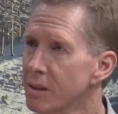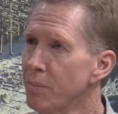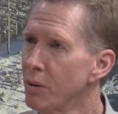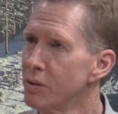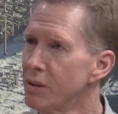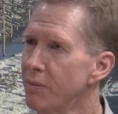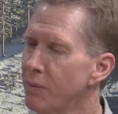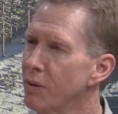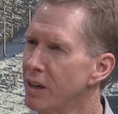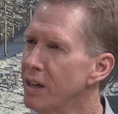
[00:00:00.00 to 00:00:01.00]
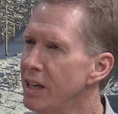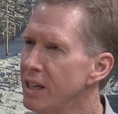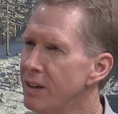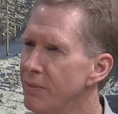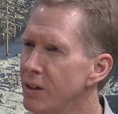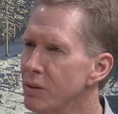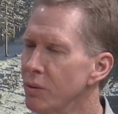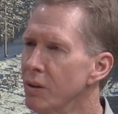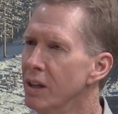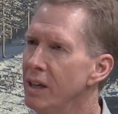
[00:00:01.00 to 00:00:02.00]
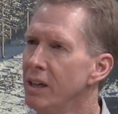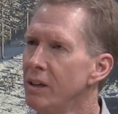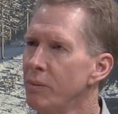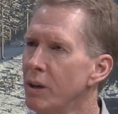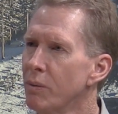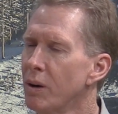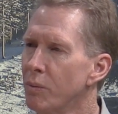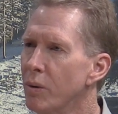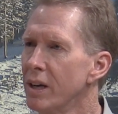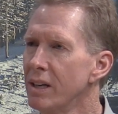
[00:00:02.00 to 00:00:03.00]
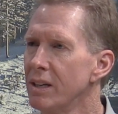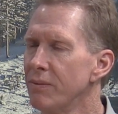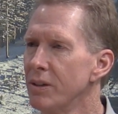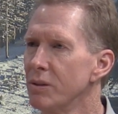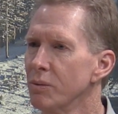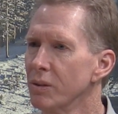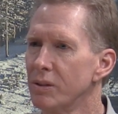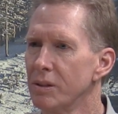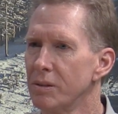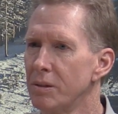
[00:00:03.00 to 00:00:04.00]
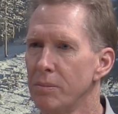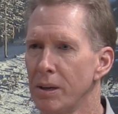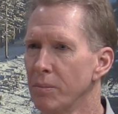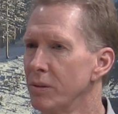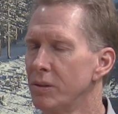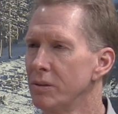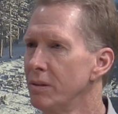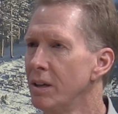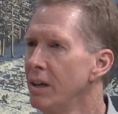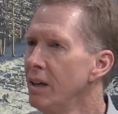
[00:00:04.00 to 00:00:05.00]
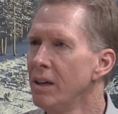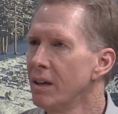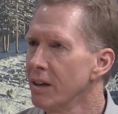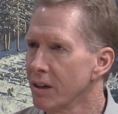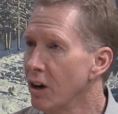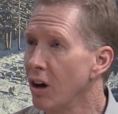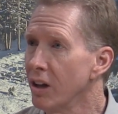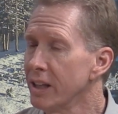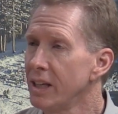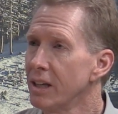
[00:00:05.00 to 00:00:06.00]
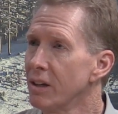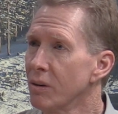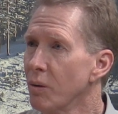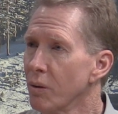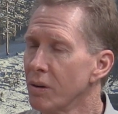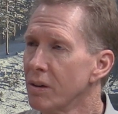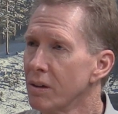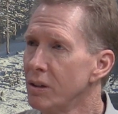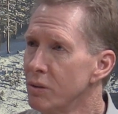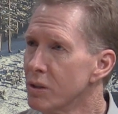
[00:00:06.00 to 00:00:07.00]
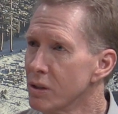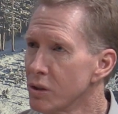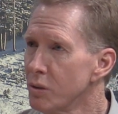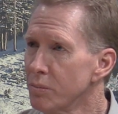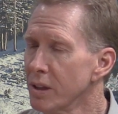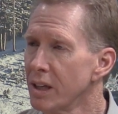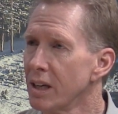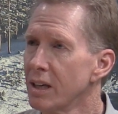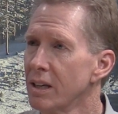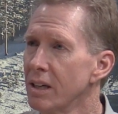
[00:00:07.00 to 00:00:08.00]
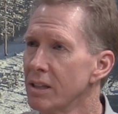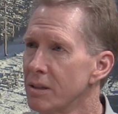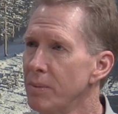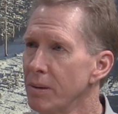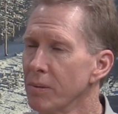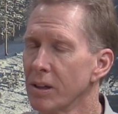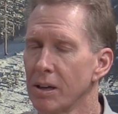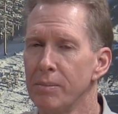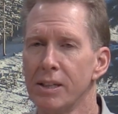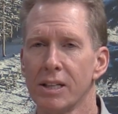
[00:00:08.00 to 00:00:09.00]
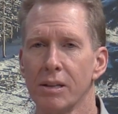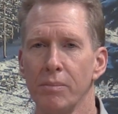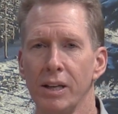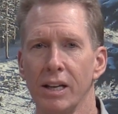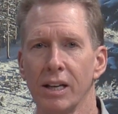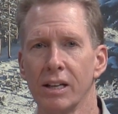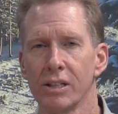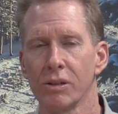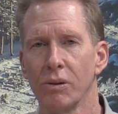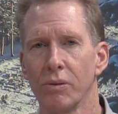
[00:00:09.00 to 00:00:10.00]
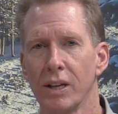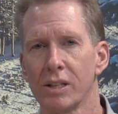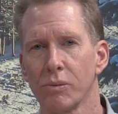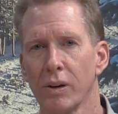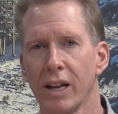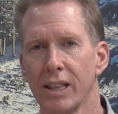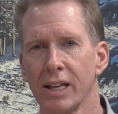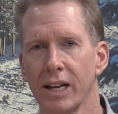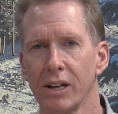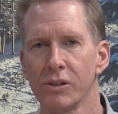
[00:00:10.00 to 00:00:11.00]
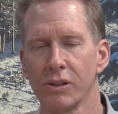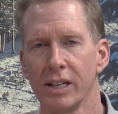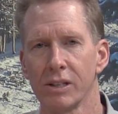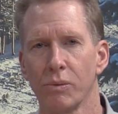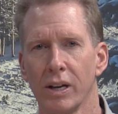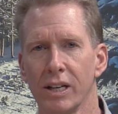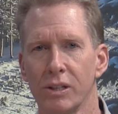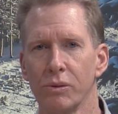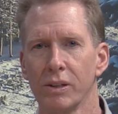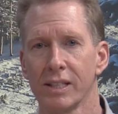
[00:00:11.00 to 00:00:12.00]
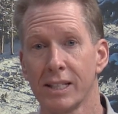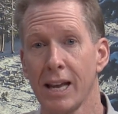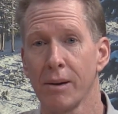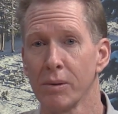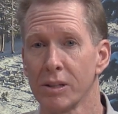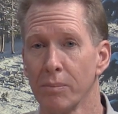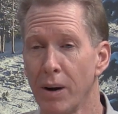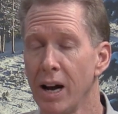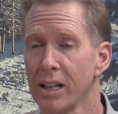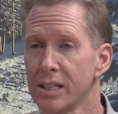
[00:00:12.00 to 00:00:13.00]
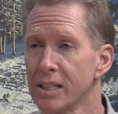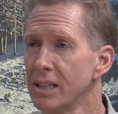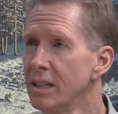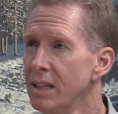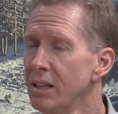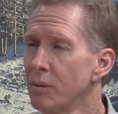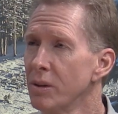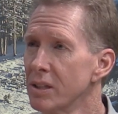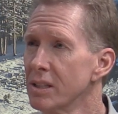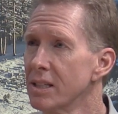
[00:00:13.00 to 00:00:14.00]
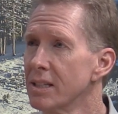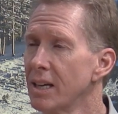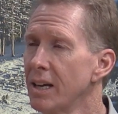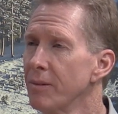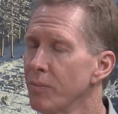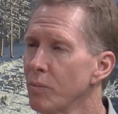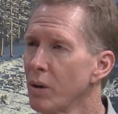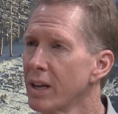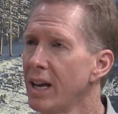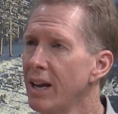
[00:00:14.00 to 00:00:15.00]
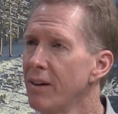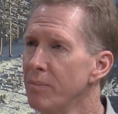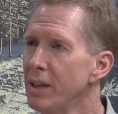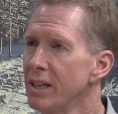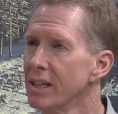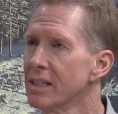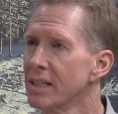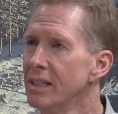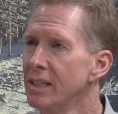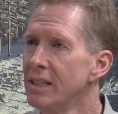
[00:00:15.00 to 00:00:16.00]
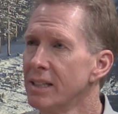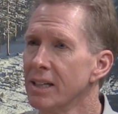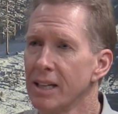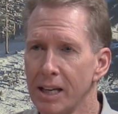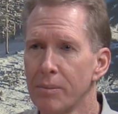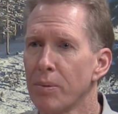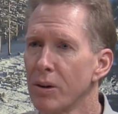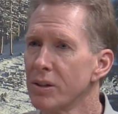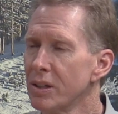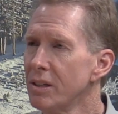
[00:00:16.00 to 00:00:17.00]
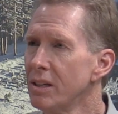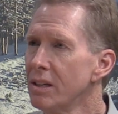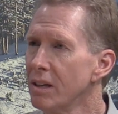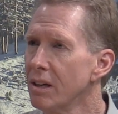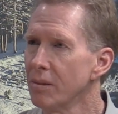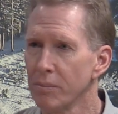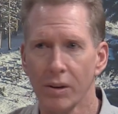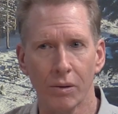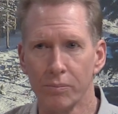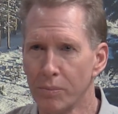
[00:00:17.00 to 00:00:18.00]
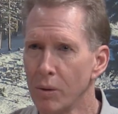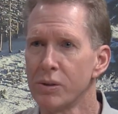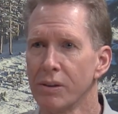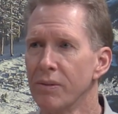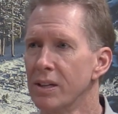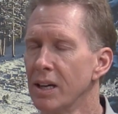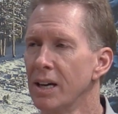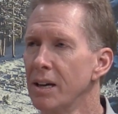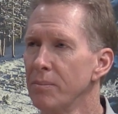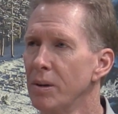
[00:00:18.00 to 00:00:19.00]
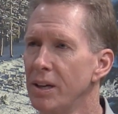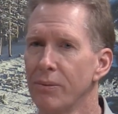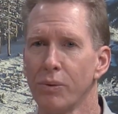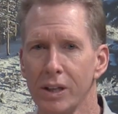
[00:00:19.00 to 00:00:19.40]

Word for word: opposed to for an, individual. We don't want one individual to, to be able to uh, call in or use a Zoom link uh, to be able to come into the meeting. So that's where I think council has wanted to establish a policy, which is to say we're going to have meetings uh, in person um, most of the time. If we